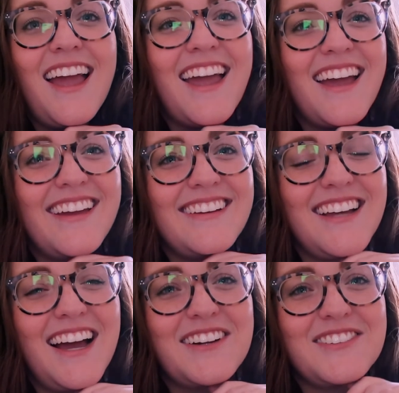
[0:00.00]
and
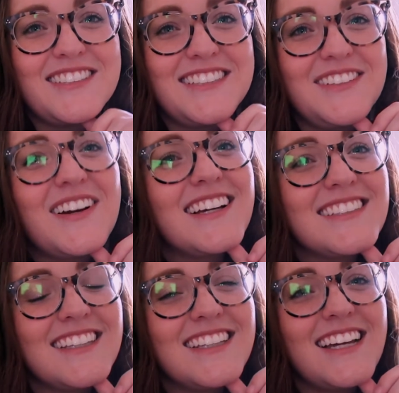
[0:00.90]
I will see you
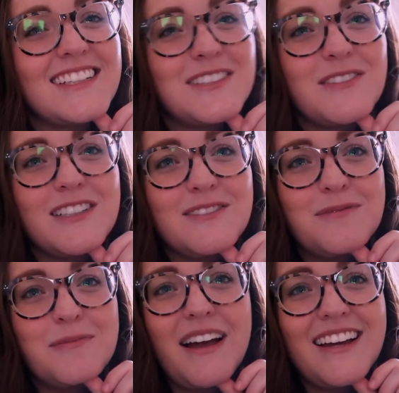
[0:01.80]
guys in the next one.
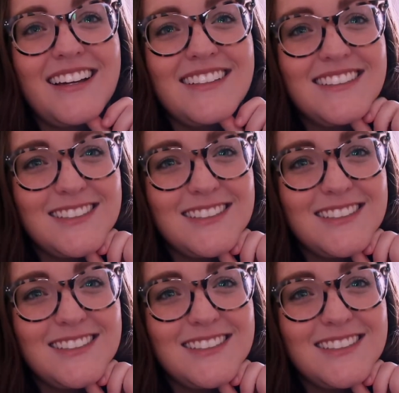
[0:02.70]
Bye, guys.